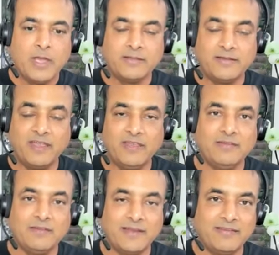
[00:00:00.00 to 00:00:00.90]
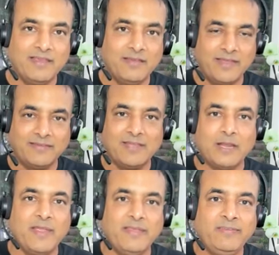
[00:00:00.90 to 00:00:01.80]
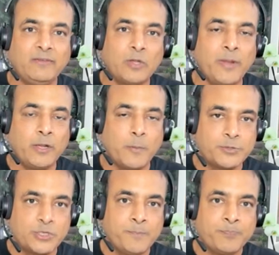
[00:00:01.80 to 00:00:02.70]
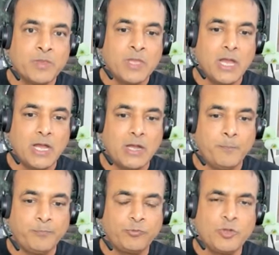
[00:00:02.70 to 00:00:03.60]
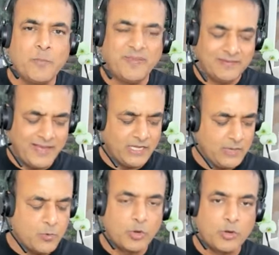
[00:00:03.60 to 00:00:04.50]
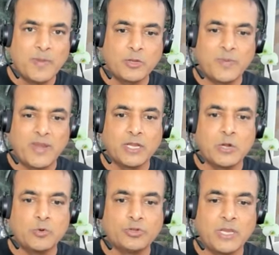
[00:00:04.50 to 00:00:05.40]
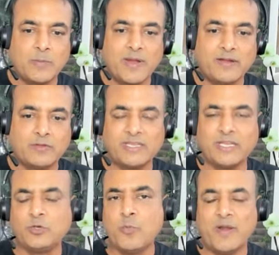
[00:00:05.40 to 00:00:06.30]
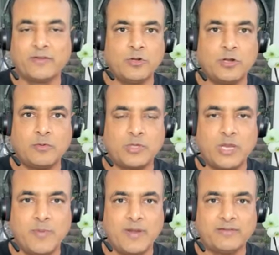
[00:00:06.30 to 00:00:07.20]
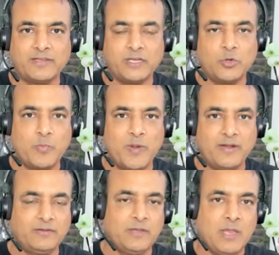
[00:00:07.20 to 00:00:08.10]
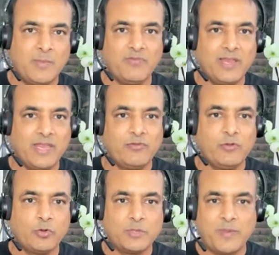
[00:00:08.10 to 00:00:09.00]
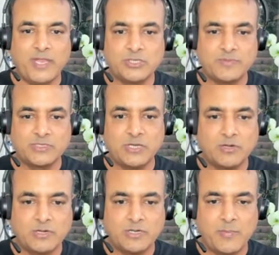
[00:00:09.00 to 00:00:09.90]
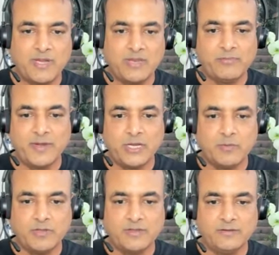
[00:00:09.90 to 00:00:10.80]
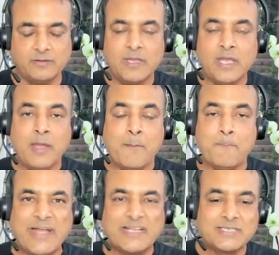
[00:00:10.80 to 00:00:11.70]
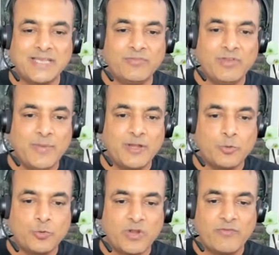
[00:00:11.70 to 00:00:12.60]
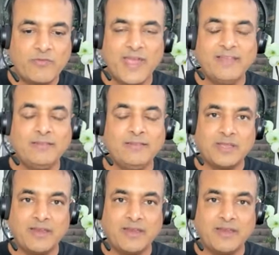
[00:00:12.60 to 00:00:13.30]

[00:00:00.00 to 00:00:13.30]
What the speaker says: Yes, there will be installment option. So you pay slightly more, but you break it down to three parts. I think two parts, not three parts. I think two parts, but we'll give you on the page. I'm still on debating with my team on this. Batch size we limit to 25 guys.